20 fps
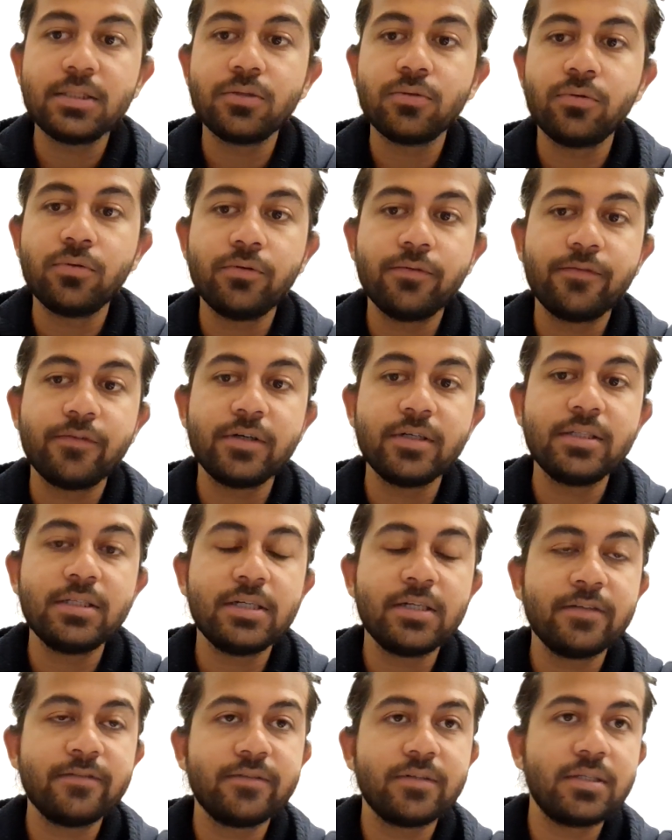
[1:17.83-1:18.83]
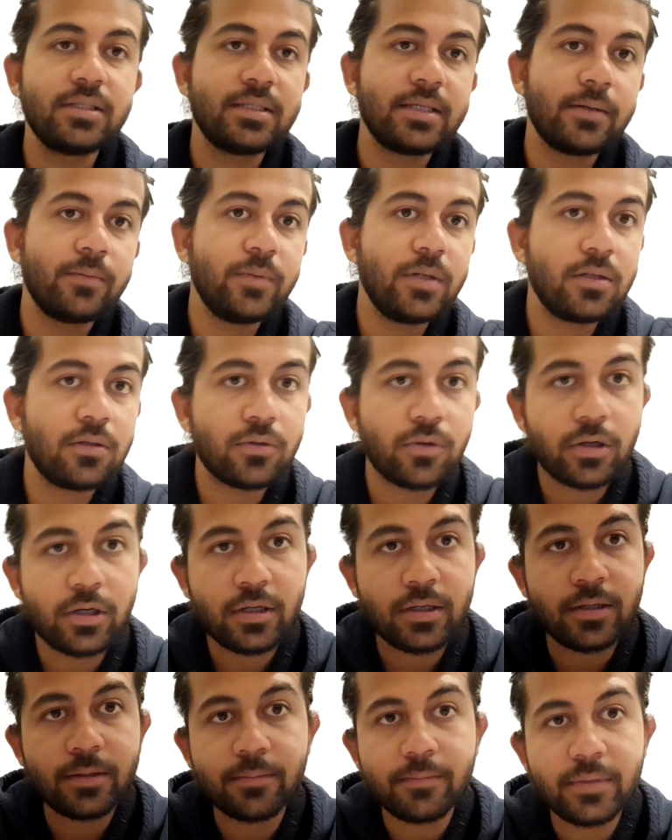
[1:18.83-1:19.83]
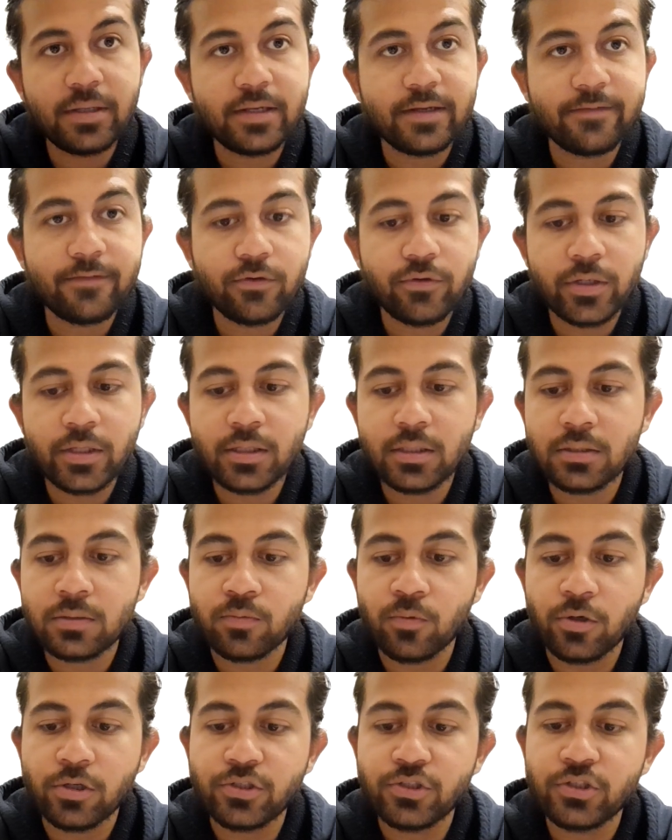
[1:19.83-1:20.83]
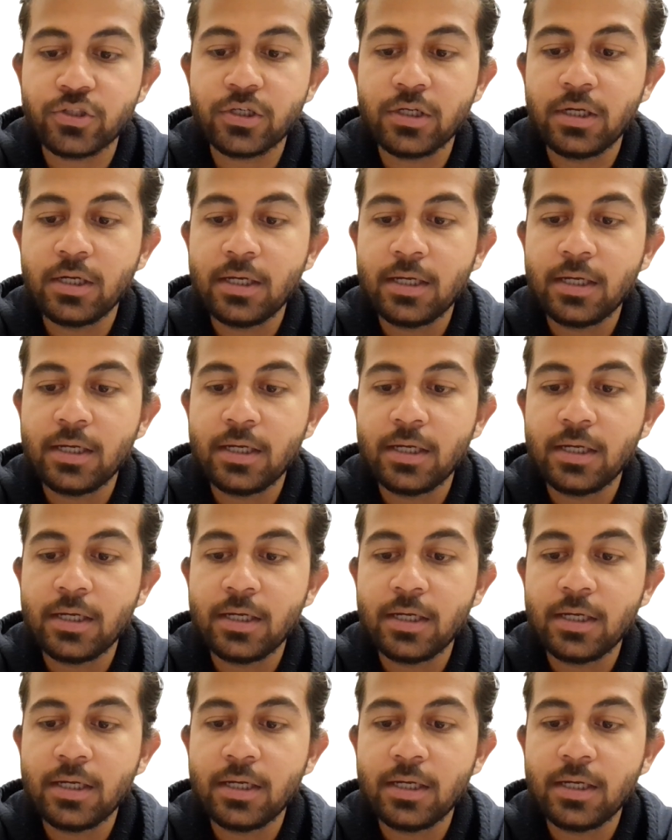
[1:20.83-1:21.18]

So first things first, I will not be reviewing this watch